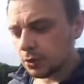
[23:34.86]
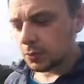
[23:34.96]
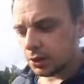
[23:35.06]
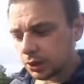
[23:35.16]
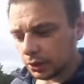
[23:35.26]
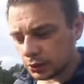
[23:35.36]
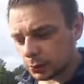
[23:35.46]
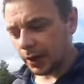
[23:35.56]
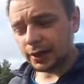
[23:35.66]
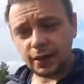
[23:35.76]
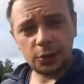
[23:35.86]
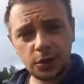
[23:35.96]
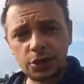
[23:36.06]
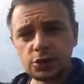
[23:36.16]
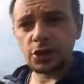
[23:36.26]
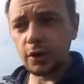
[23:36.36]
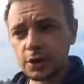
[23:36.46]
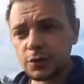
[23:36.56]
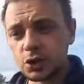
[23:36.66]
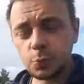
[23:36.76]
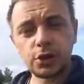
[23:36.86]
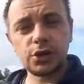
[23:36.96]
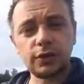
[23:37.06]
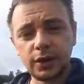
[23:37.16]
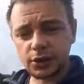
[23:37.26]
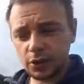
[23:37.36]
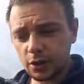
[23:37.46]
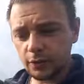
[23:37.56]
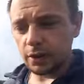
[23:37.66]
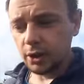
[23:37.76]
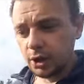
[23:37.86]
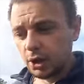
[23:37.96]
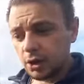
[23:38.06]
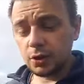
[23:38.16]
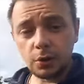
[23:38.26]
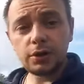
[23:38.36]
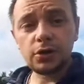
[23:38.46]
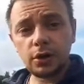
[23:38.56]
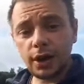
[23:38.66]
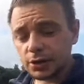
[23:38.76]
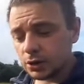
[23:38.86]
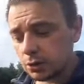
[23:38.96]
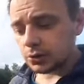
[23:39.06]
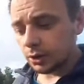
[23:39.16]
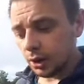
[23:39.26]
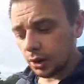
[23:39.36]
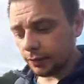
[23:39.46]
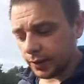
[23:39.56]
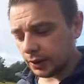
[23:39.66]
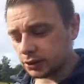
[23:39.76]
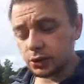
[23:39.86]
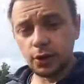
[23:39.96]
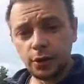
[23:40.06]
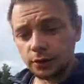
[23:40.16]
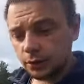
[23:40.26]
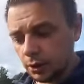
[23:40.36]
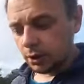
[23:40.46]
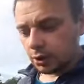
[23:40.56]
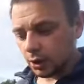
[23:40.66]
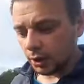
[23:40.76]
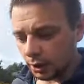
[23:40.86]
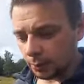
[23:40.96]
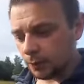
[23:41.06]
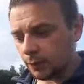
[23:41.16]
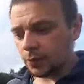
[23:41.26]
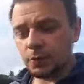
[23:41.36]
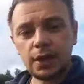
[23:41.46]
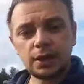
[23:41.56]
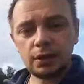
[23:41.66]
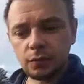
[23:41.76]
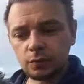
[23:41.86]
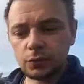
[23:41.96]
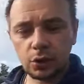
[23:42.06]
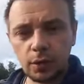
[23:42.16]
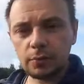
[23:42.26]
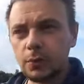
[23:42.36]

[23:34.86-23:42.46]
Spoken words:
because back then they were notorious for just pushing things over. And they were also actually used a lot of the stone for making new